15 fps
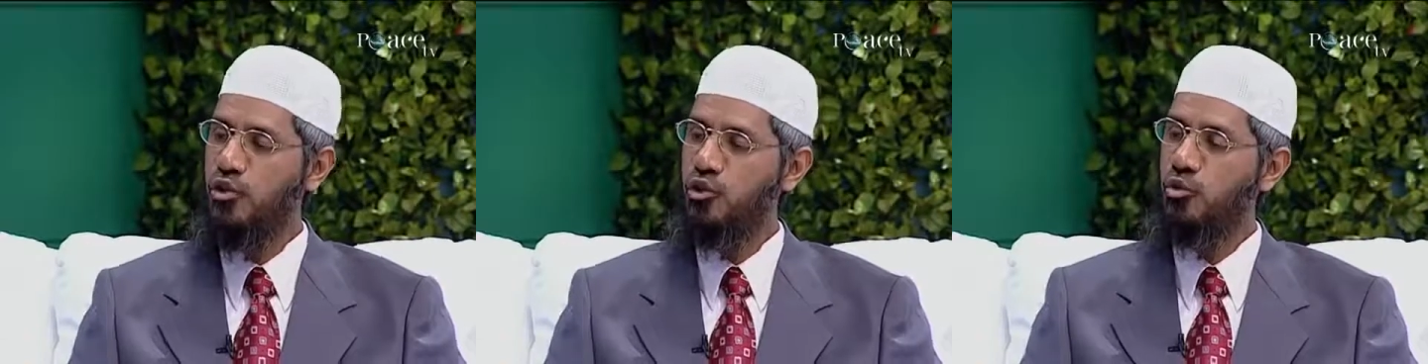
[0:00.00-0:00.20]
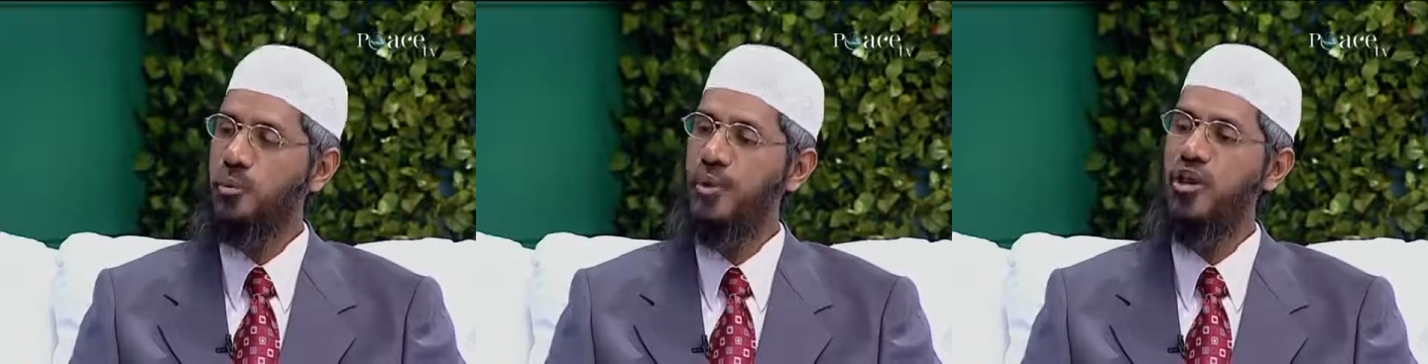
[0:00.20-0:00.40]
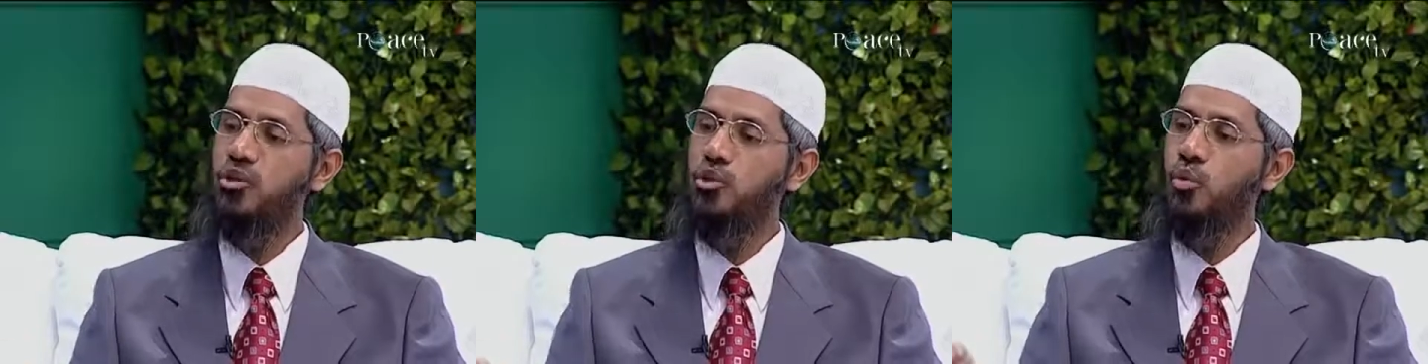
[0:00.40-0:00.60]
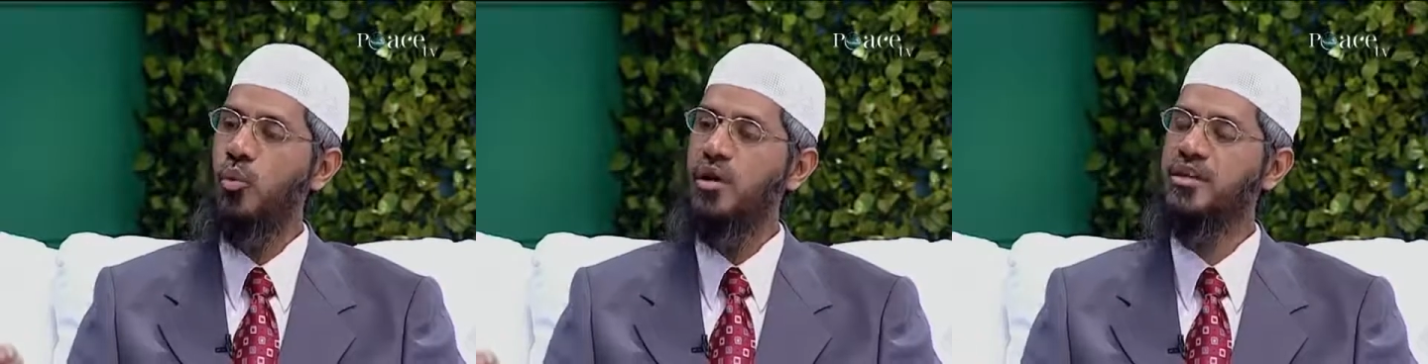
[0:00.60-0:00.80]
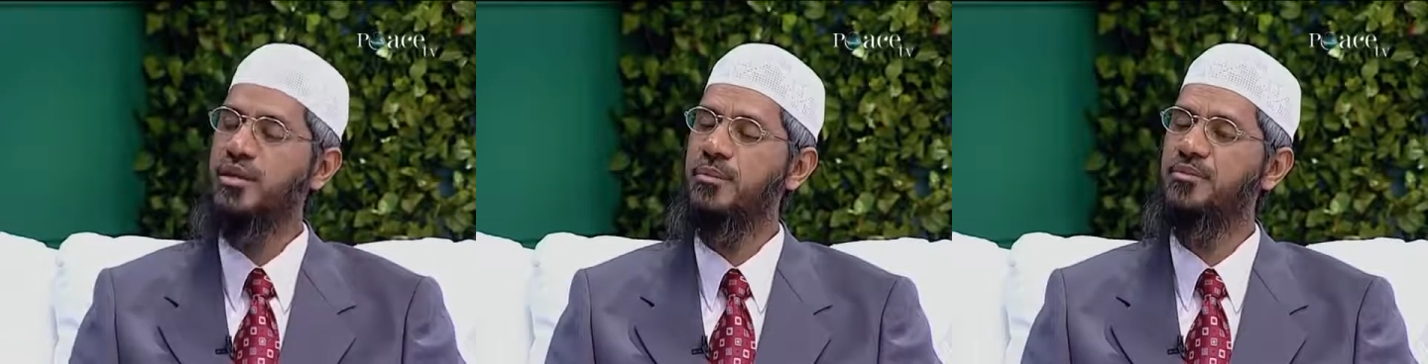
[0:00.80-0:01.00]
to make you
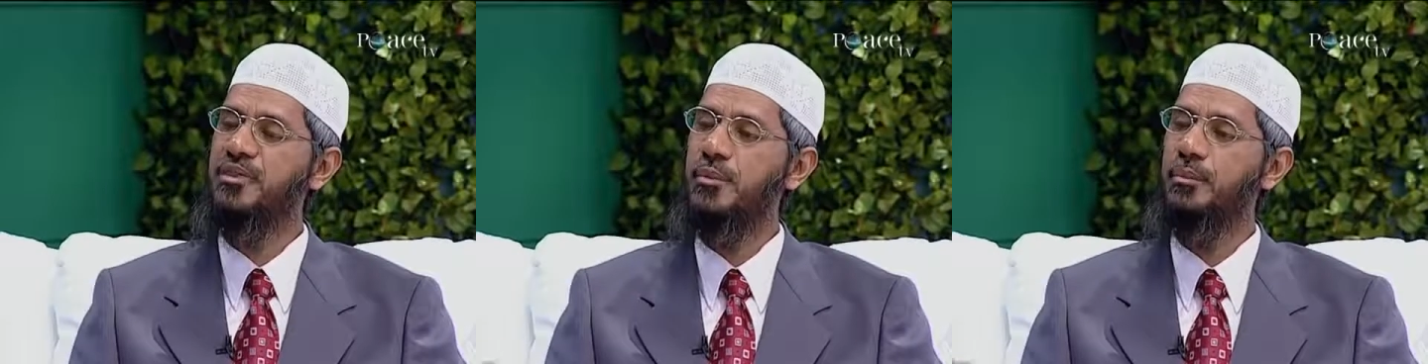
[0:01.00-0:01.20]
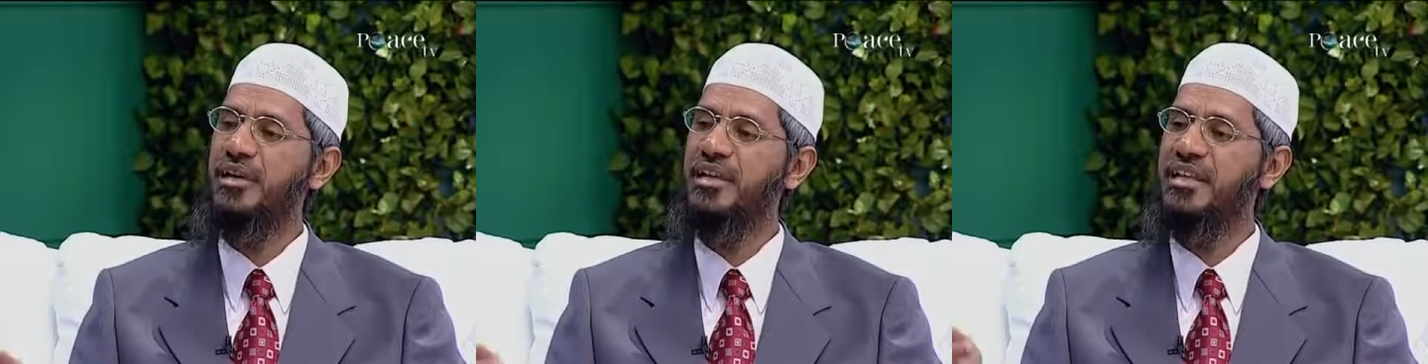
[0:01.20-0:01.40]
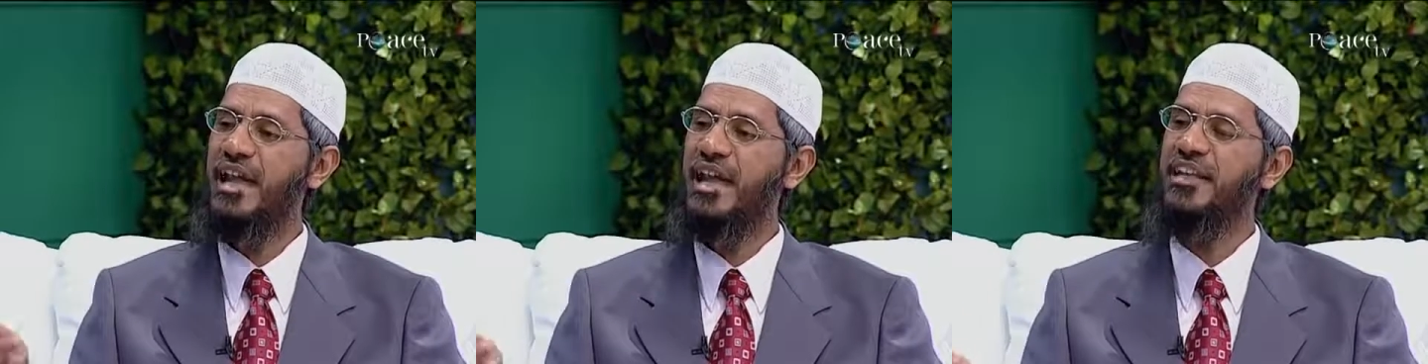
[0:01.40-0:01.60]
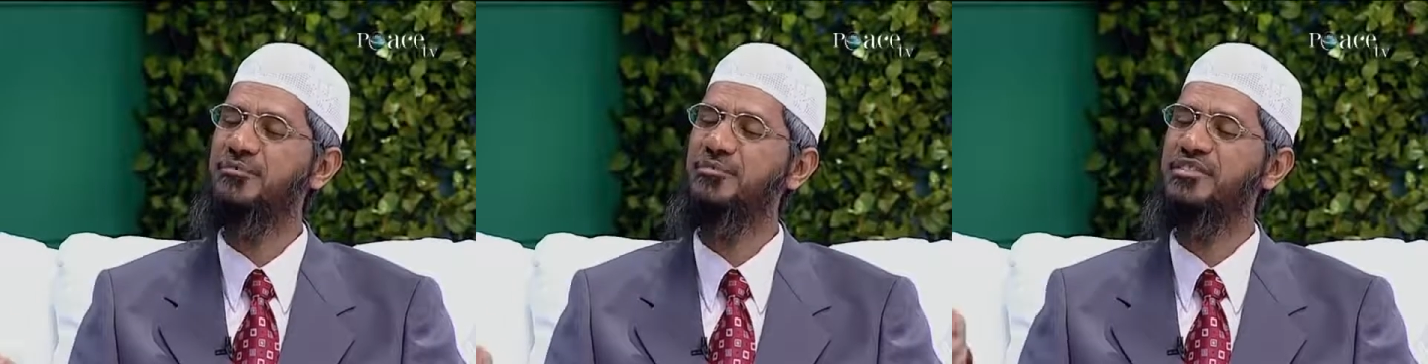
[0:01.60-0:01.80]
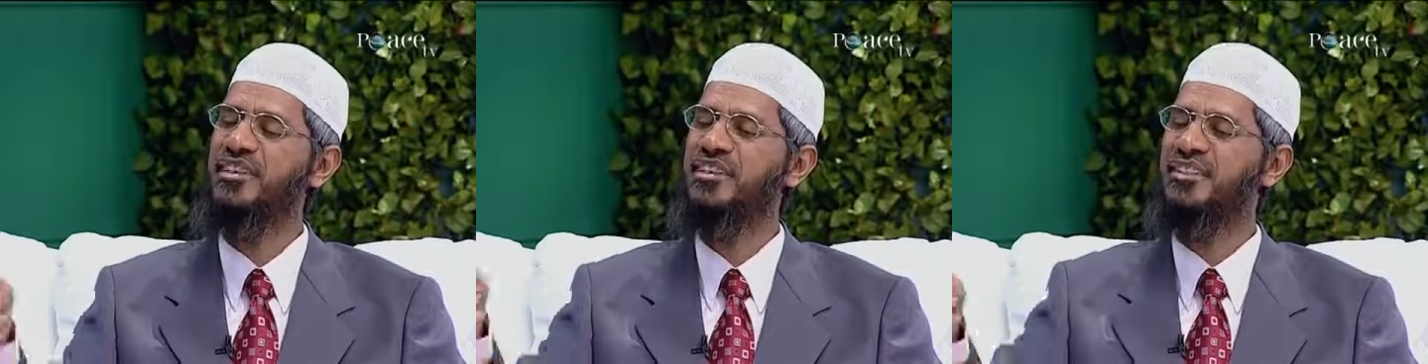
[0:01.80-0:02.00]
worship somebody else
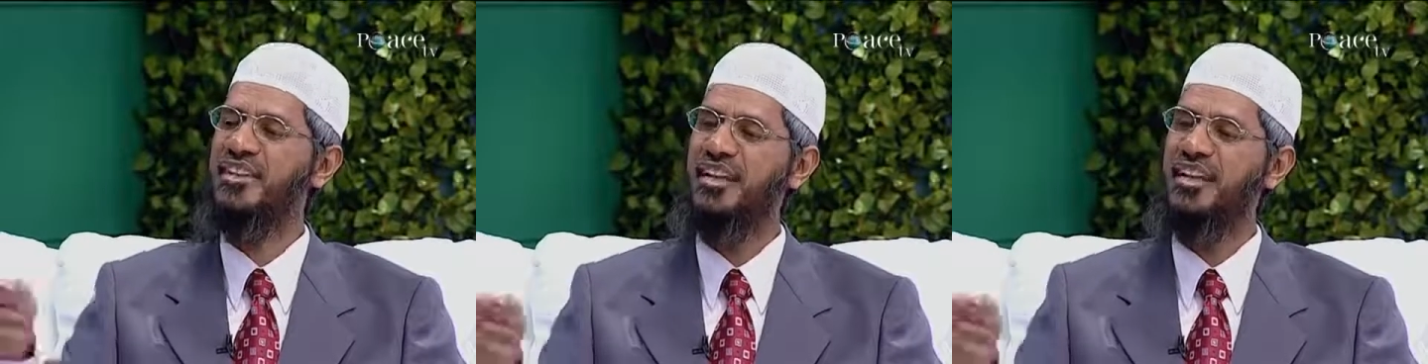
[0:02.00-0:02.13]
besides